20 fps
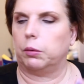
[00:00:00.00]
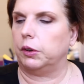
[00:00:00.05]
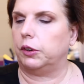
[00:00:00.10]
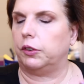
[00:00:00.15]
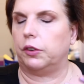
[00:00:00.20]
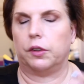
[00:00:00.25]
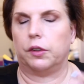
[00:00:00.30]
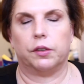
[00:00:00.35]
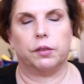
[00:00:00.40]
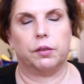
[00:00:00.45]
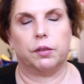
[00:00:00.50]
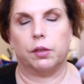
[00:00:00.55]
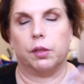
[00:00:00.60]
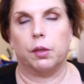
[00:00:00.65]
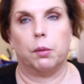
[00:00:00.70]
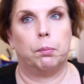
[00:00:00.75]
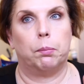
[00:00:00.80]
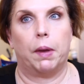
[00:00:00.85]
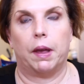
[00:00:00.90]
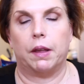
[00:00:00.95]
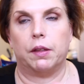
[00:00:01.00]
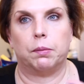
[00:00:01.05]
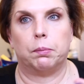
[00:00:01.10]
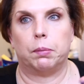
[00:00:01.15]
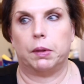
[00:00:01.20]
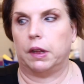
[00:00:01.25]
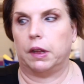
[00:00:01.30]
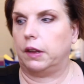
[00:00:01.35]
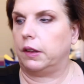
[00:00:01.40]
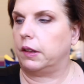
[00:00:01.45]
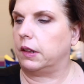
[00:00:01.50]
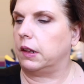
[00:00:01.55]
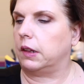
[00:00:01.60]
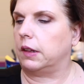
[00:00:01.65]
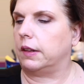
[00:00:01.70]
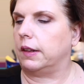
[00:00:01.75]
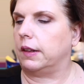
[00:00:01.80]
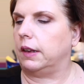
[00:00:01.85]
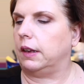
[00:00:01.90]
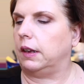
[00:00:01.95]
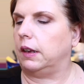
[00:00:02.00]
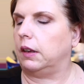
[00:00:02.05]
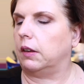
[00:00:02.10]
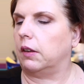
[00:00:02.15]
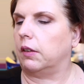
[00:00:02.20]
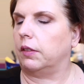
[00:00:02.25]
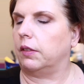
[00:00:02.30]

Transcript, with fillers: which is the best place to see